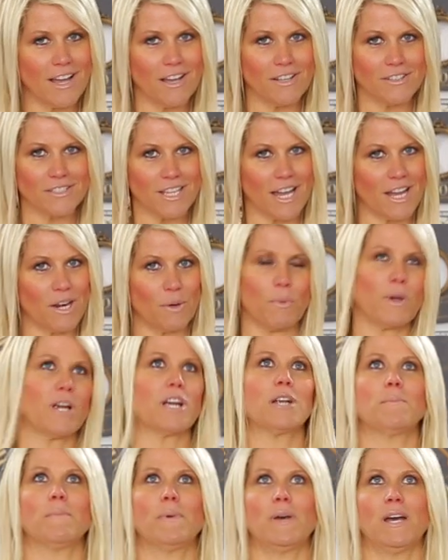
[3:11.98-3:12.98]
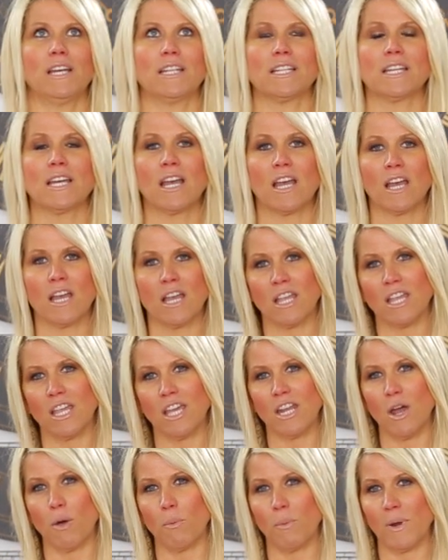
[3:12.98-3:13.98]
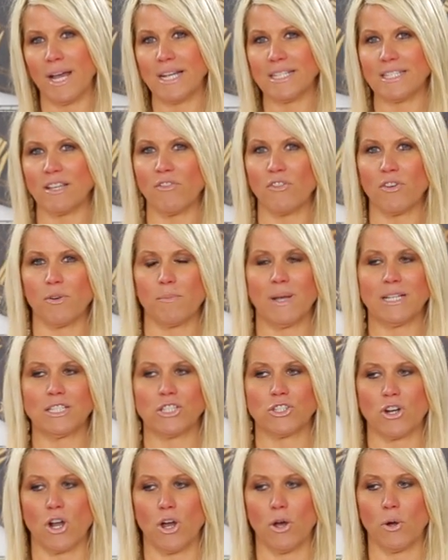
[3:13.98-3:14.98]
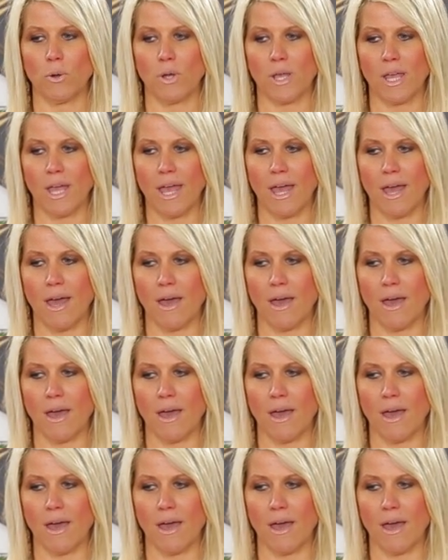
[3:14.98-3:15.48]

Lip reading: sounds kind of weird, but when I suffered my stroke,